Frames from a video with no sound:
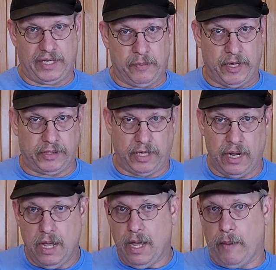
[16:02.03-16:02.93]
ice melted.
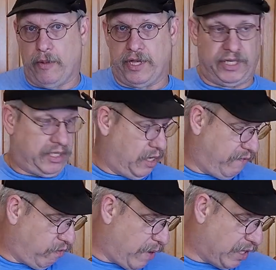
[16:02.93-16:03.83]
I'm gonna let it sit
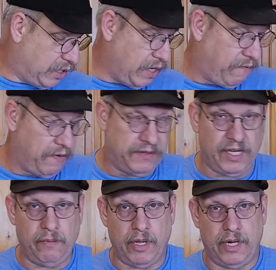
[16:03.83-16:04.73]
here for about 10-15